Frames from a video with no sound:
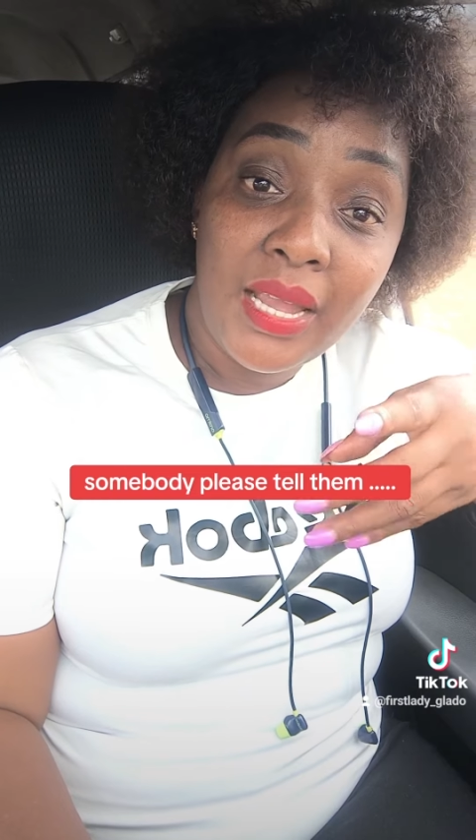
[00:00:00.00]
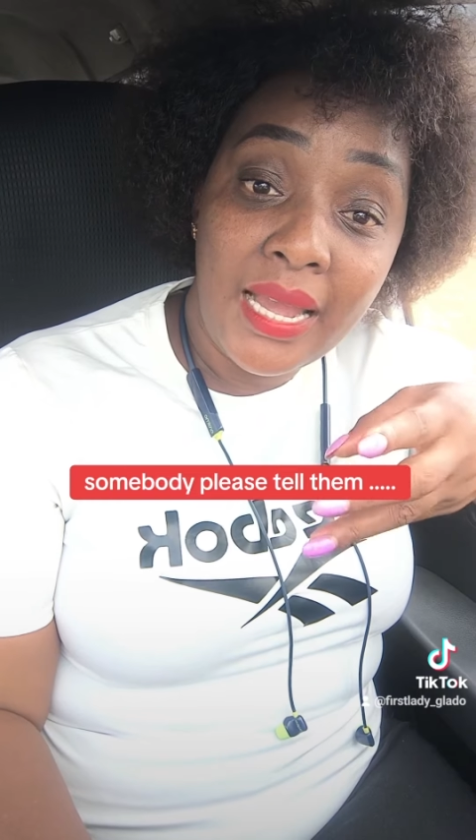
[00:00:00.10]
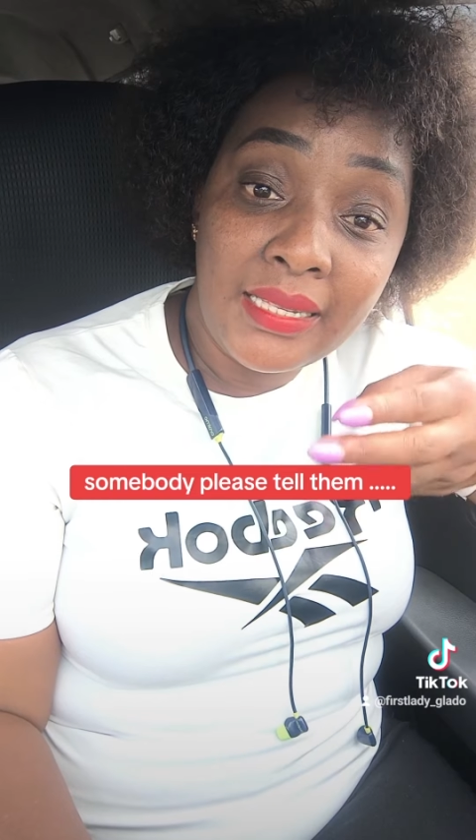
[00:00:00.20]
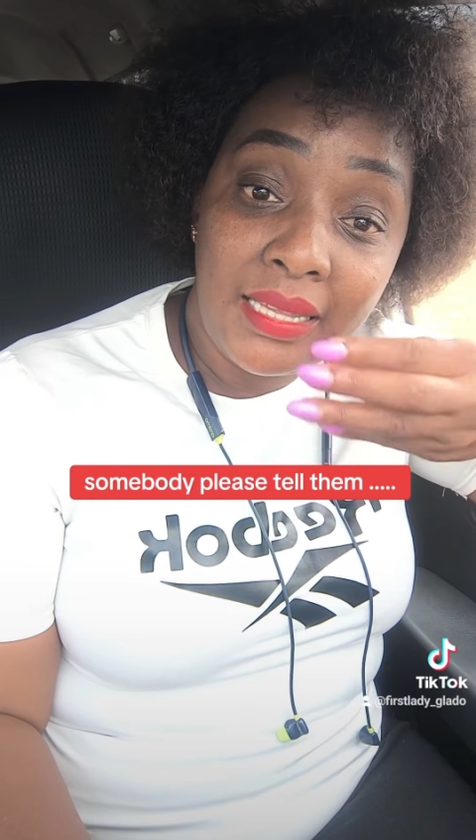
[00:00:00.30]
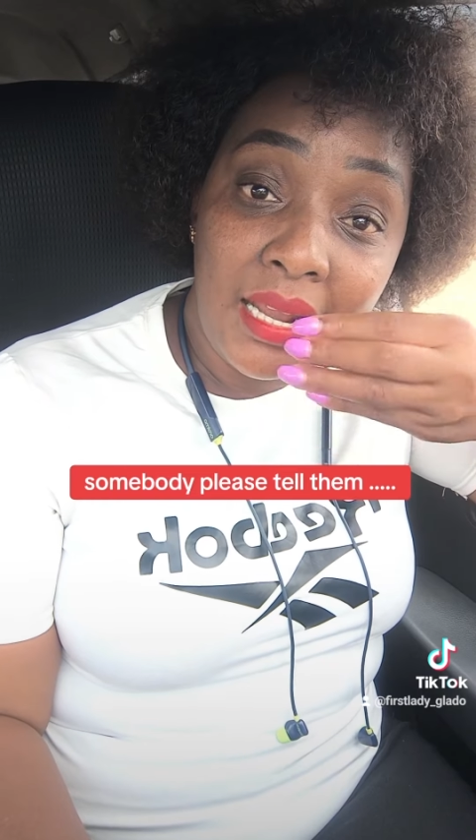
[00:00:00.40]

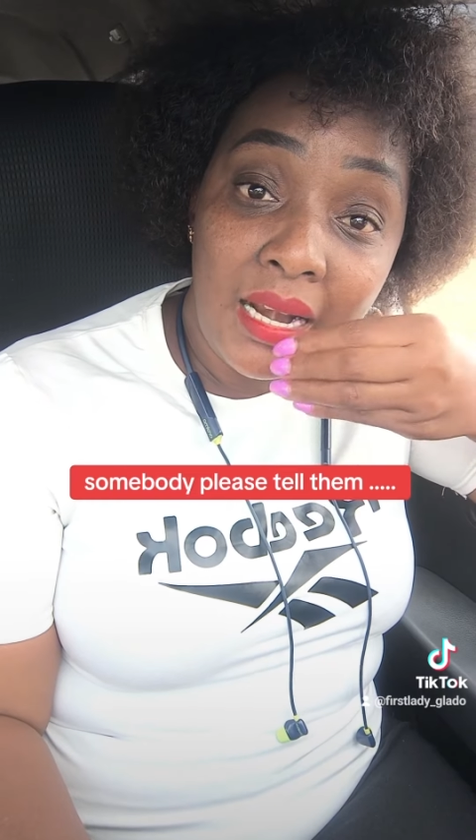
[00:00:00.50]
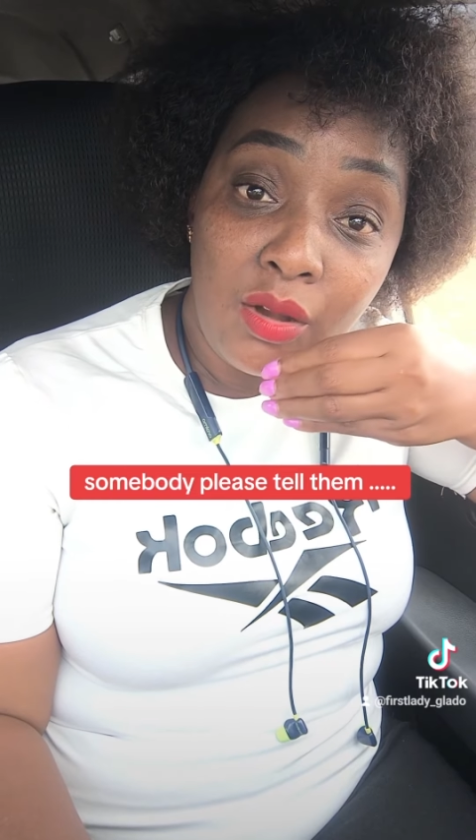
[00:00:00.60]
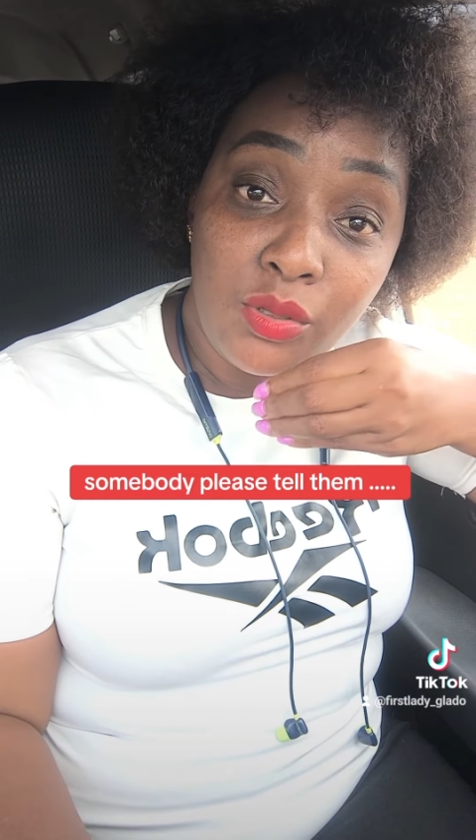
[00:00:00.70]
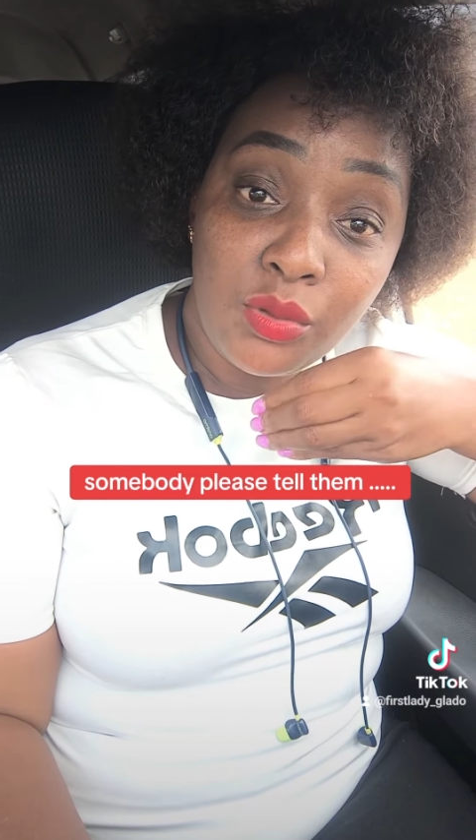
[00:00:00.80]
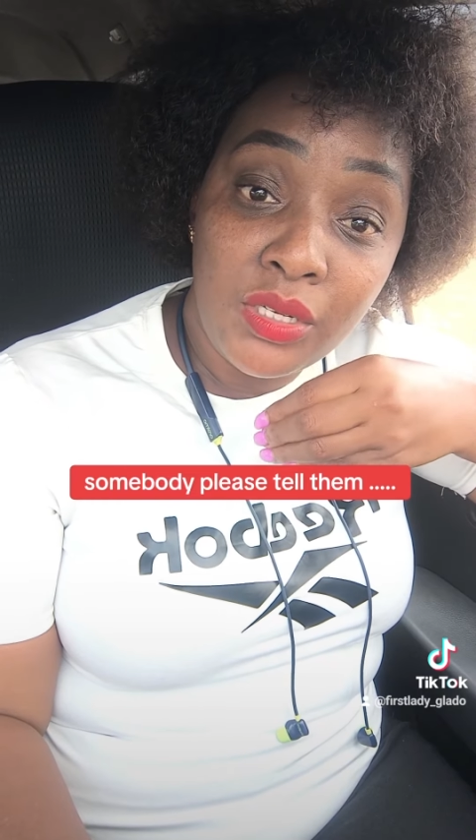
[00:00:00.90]
and they
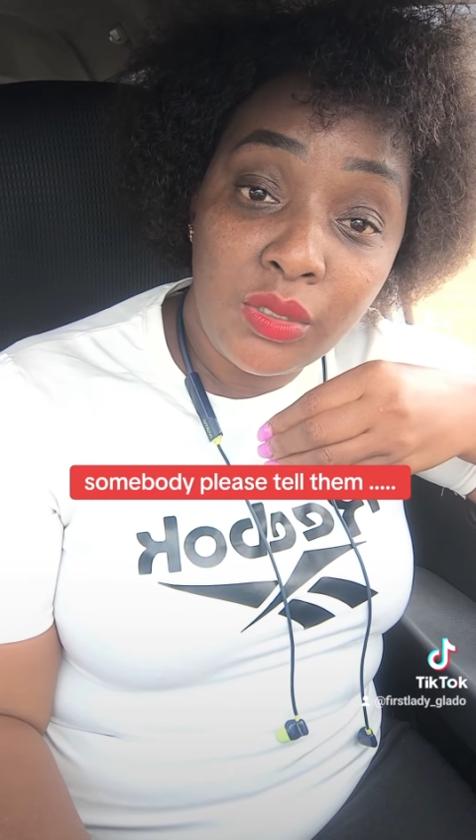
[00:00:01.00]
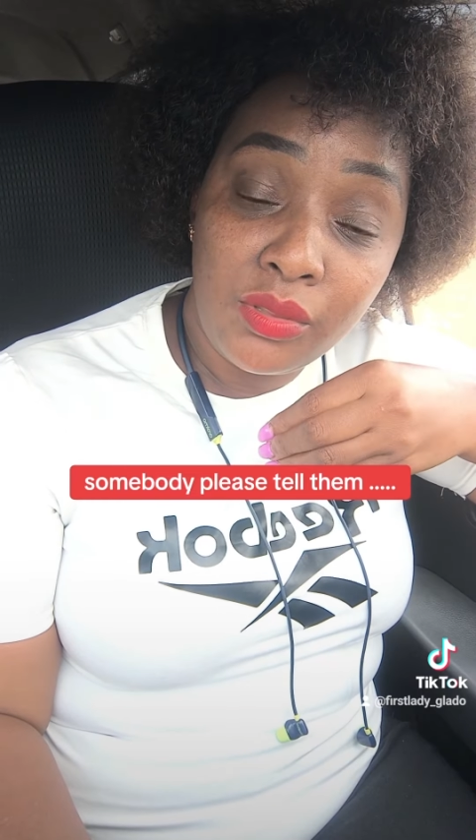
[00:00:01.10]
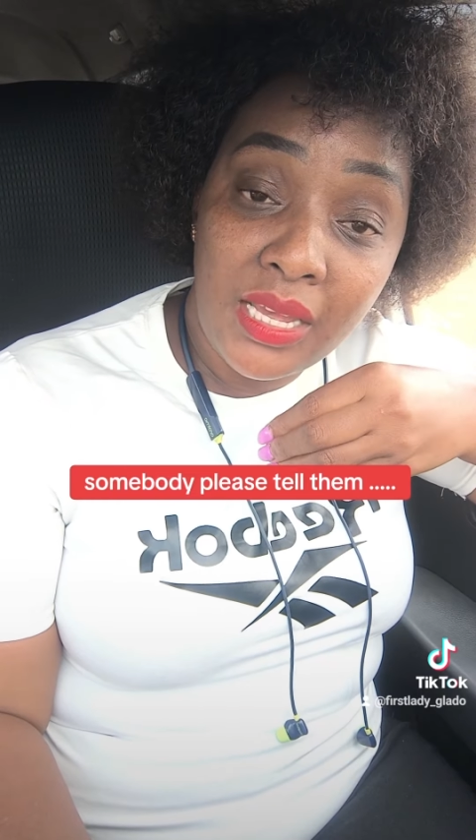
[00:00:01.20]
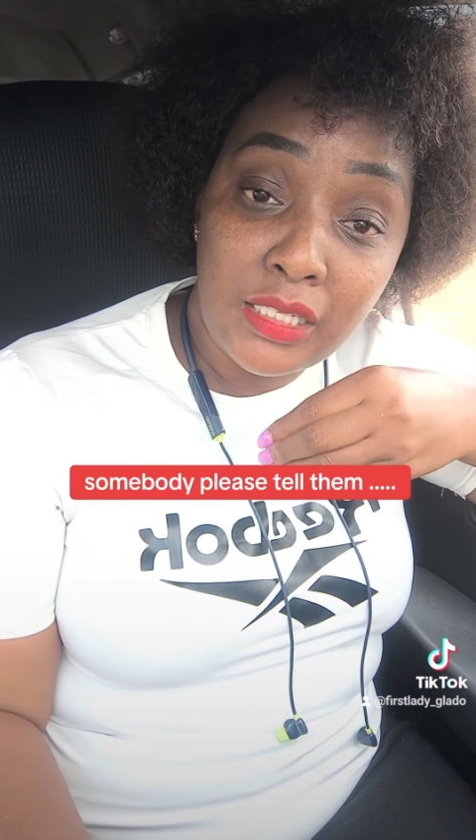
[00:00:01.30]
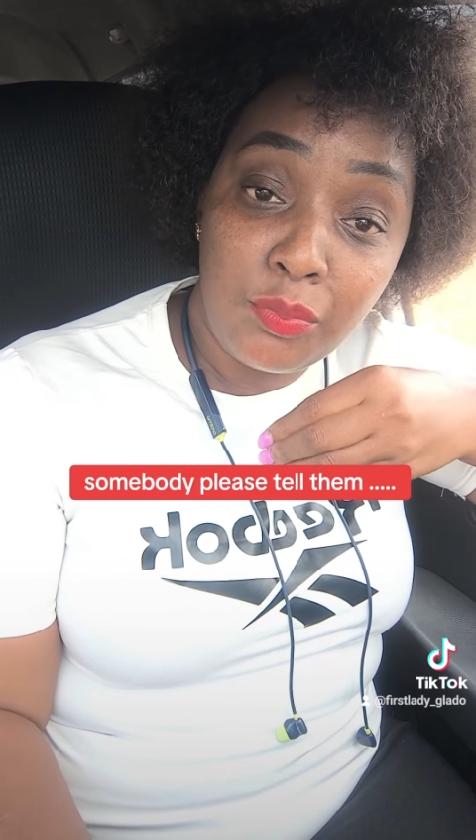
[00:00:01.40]
allowed you into
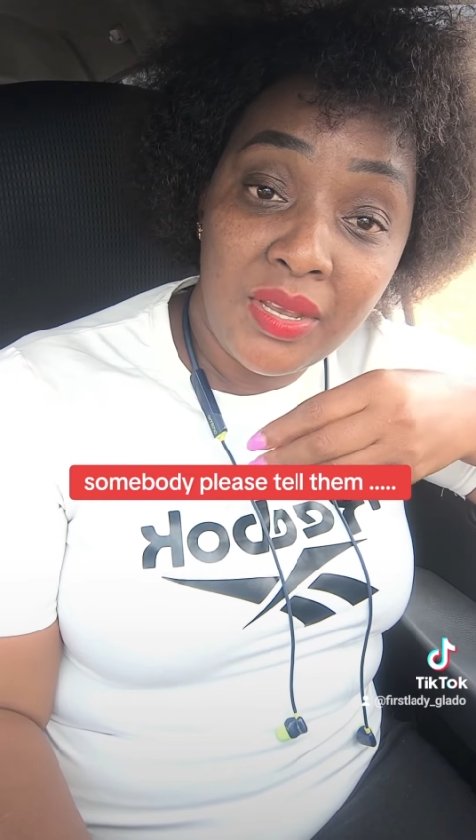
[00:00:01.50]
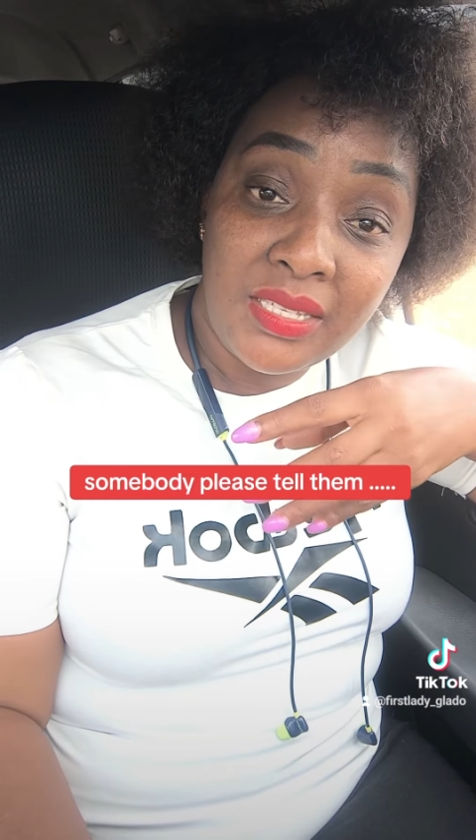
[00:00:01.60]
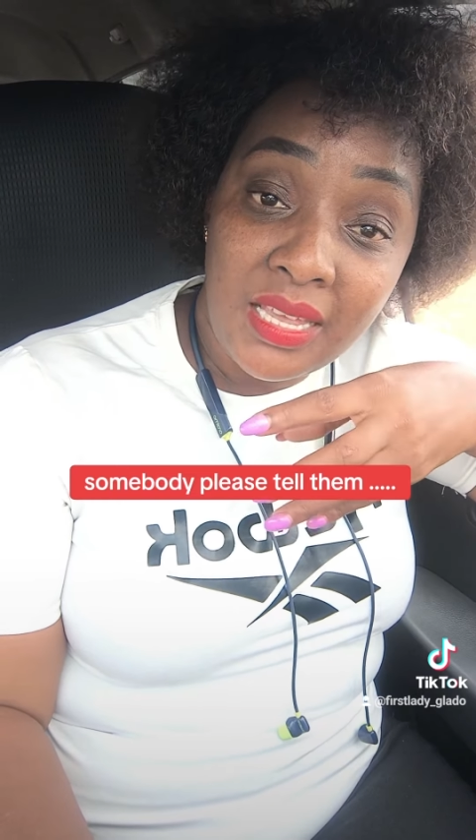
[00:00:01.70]
their space.